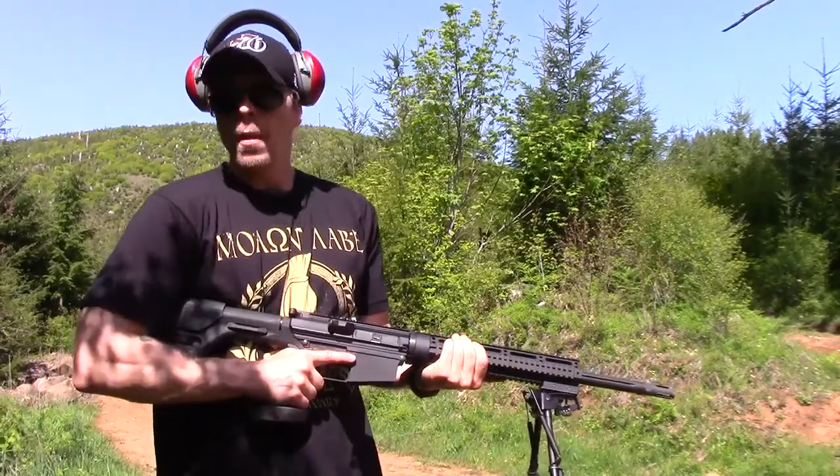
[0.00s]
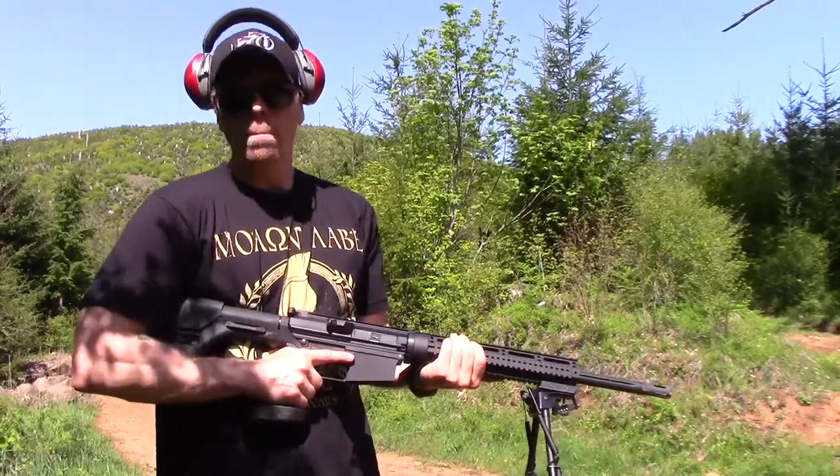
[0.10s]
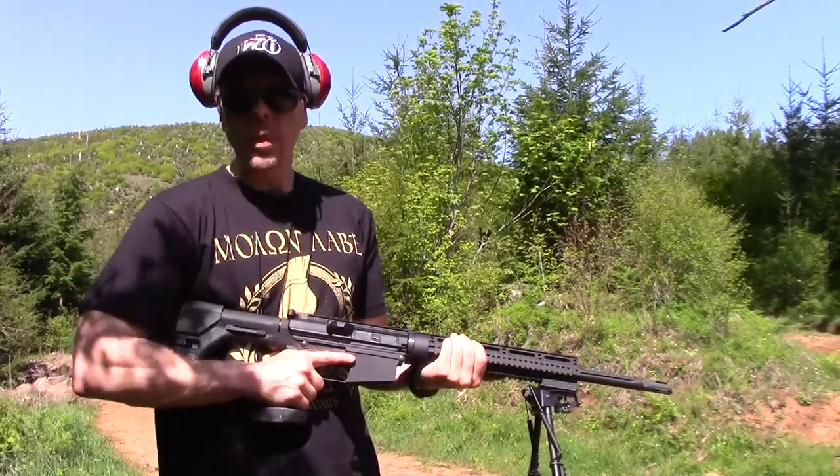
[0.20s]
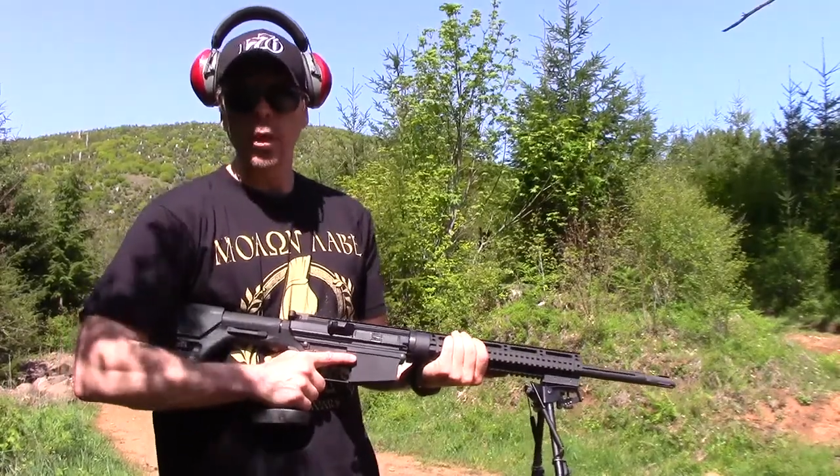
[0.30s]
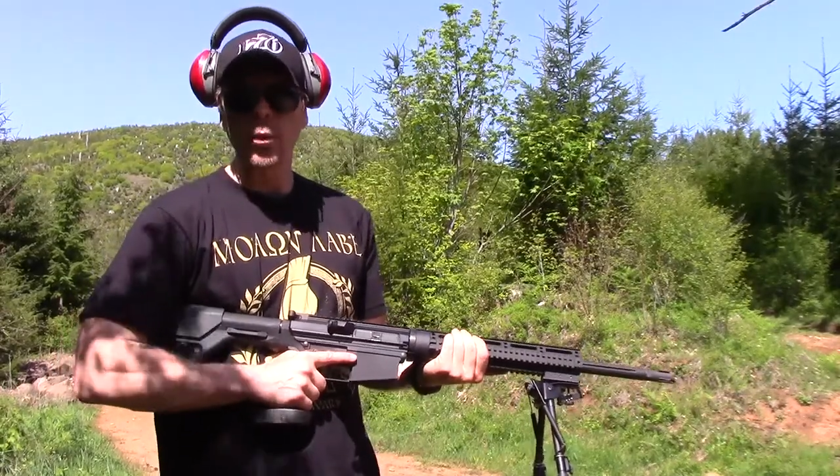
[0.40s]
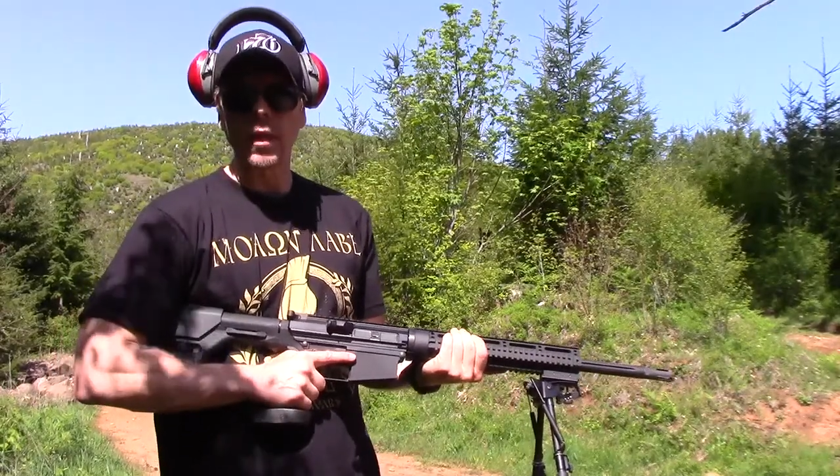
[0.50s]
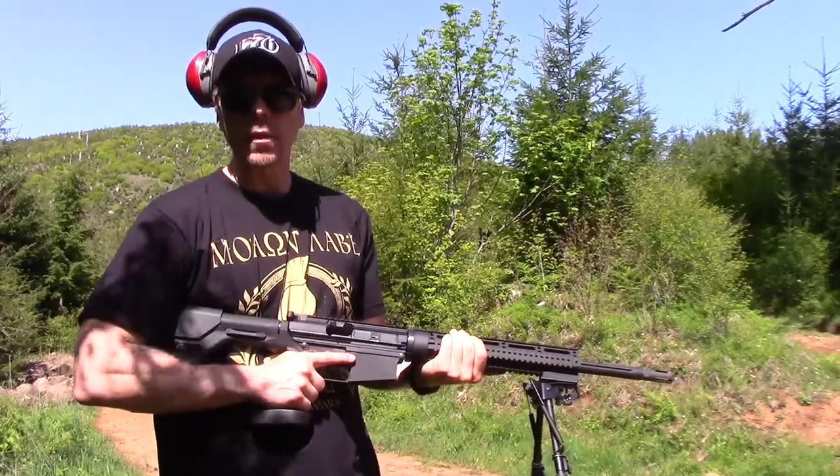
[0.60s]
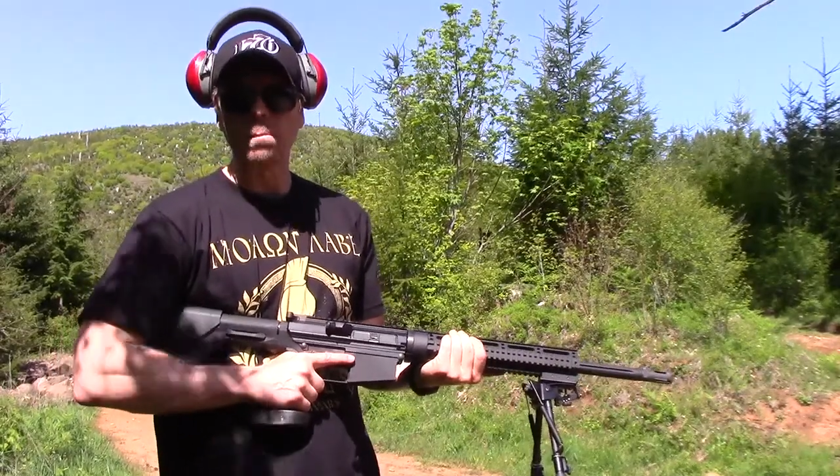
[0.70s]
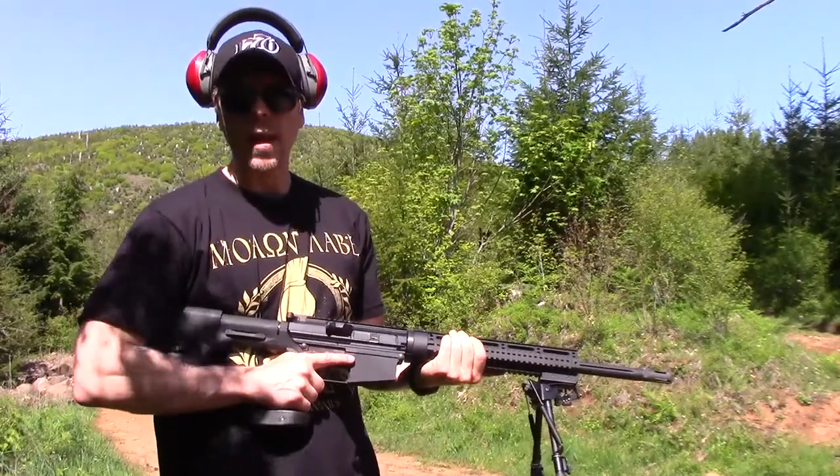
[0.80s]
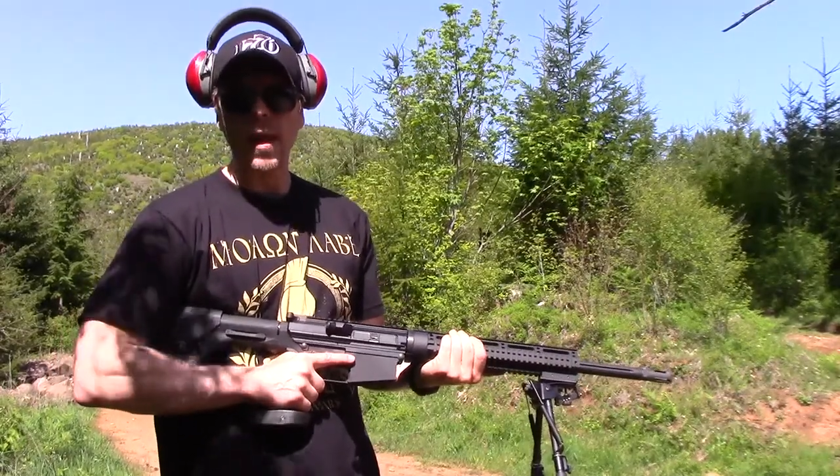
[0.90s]

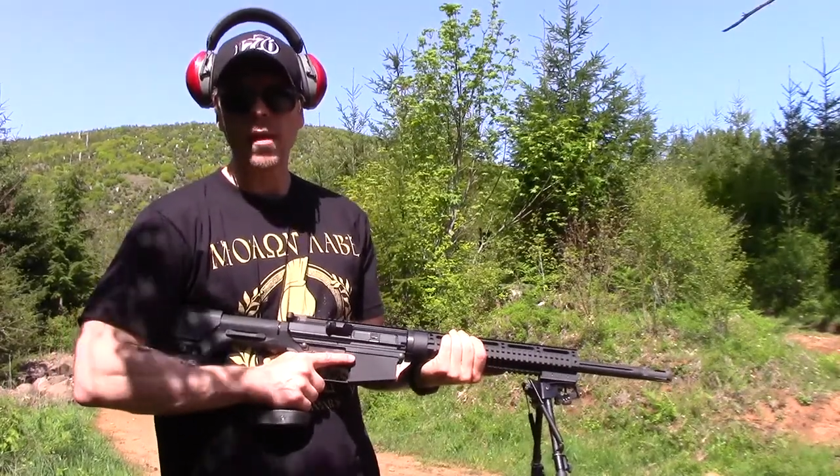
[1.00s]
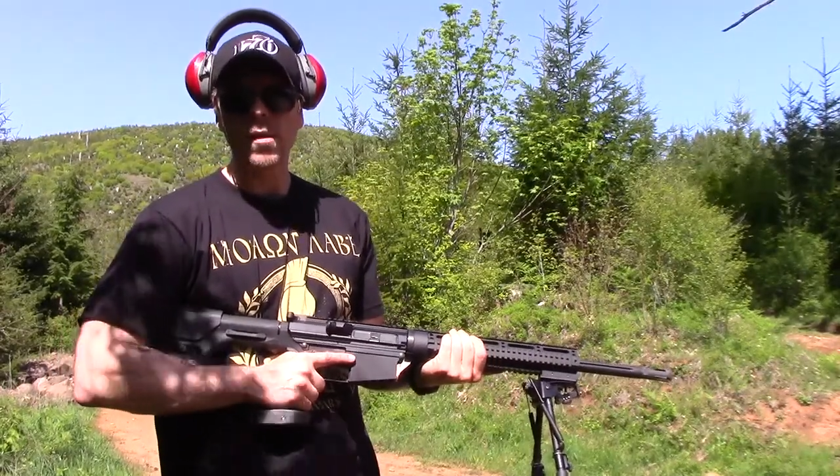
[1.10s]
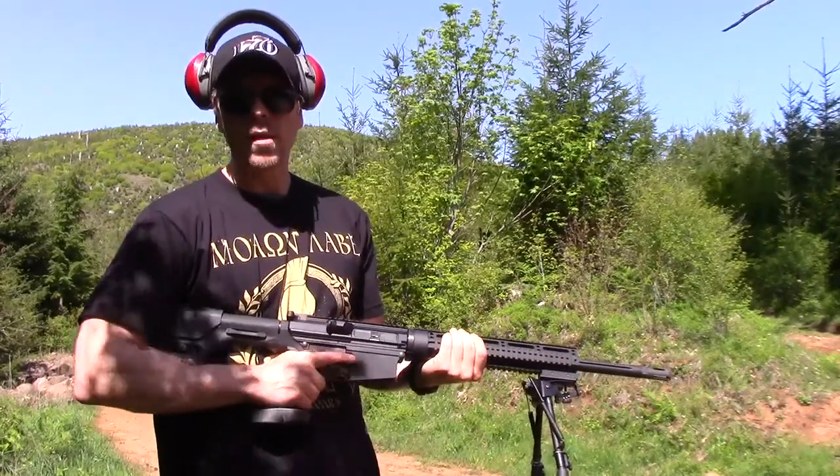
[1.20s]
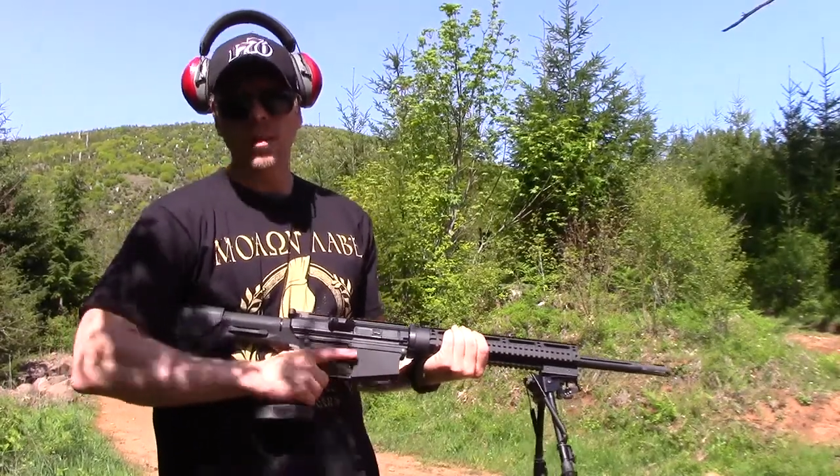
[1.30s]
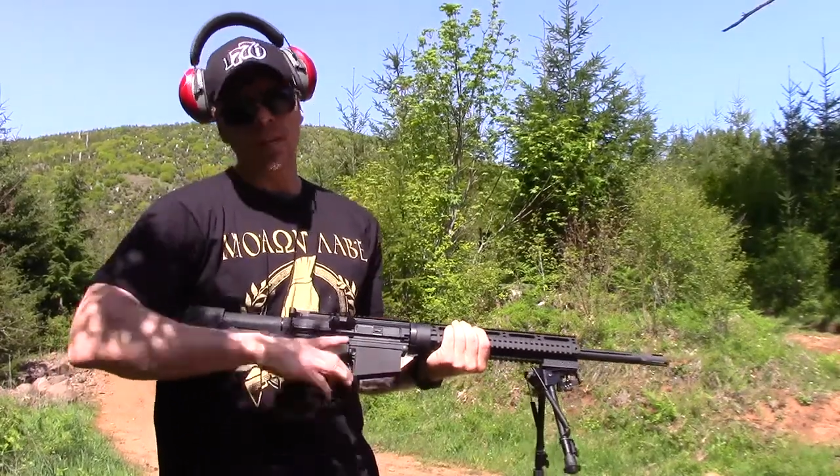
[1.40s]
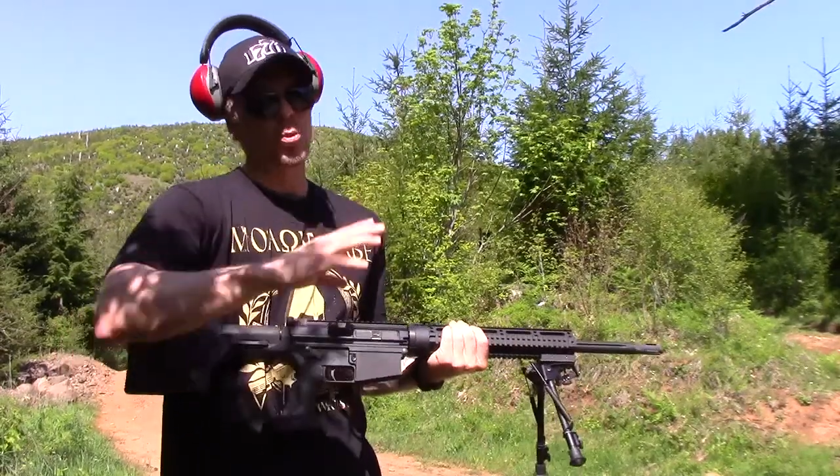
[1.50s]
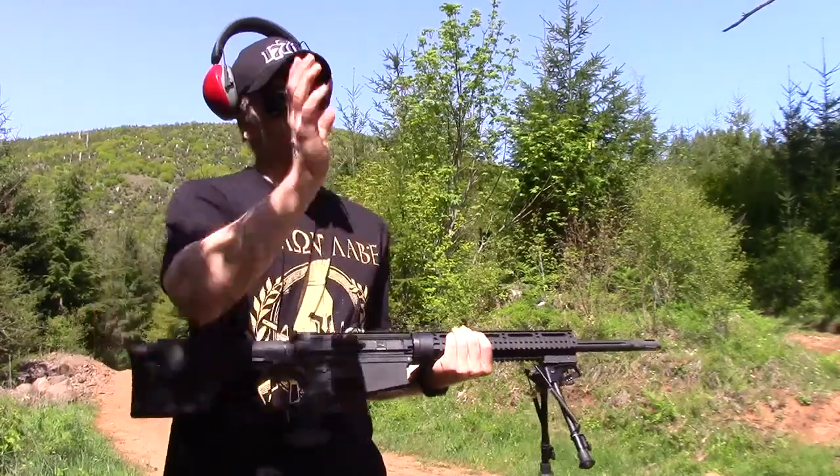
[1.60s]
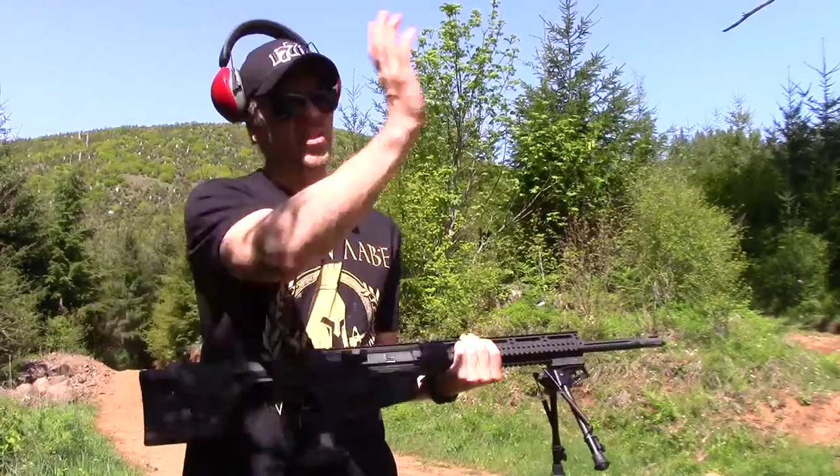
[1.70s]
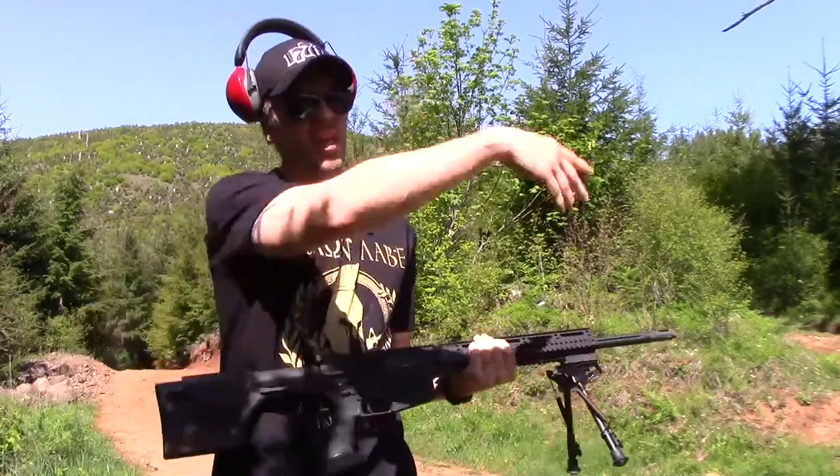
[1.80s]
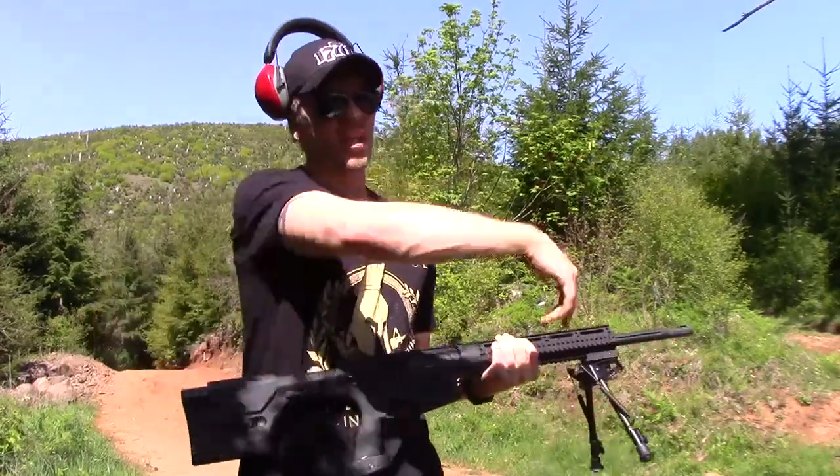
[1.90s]
Period, man. That's
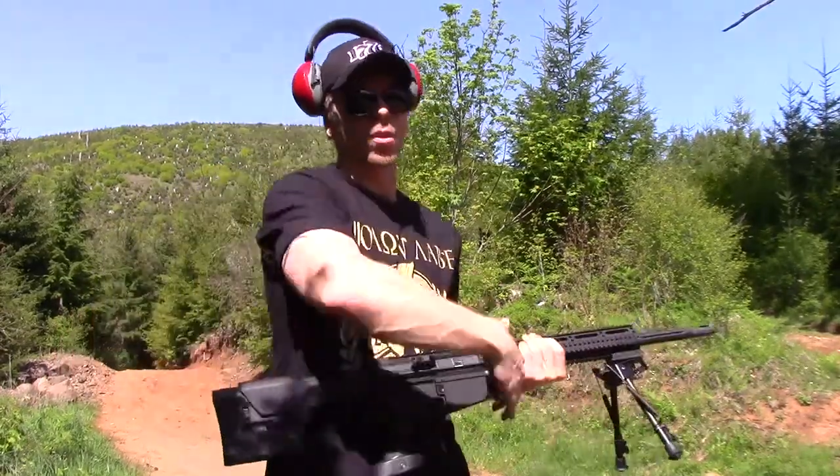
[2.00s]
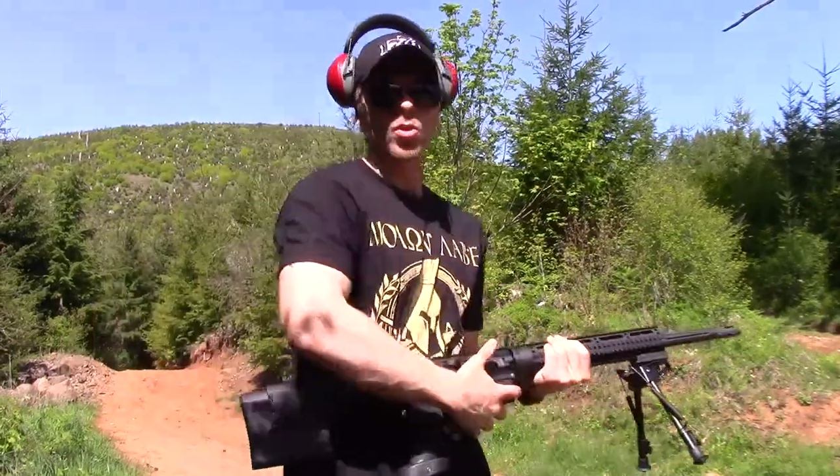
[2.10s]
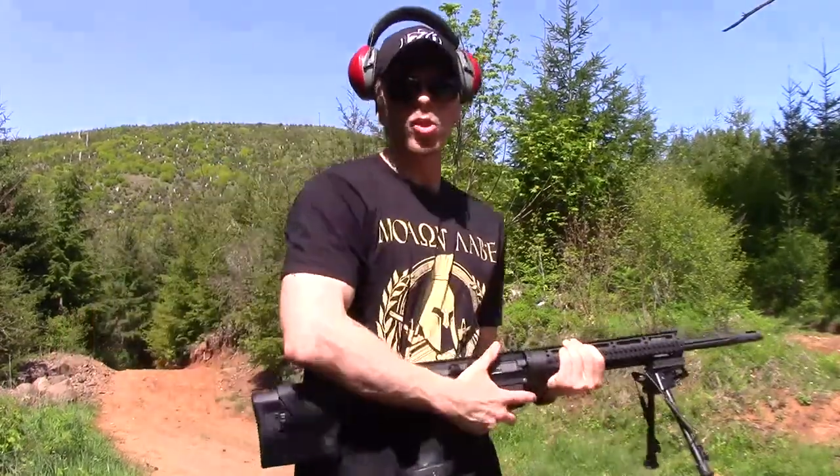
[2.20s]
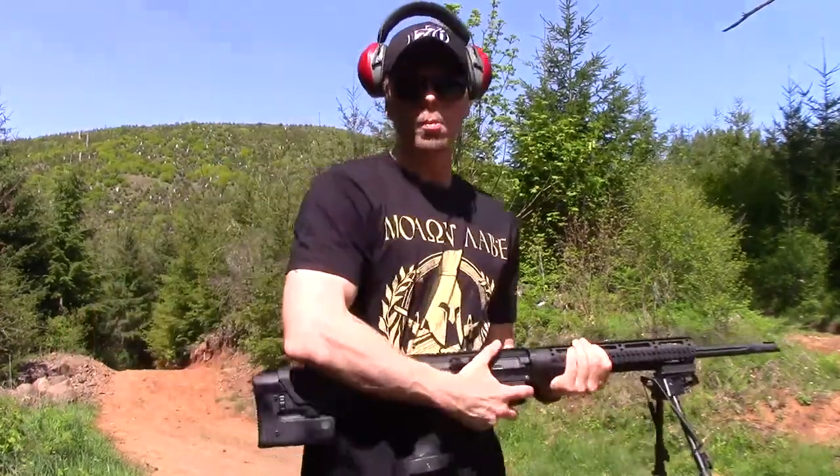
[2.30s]
ridiculous.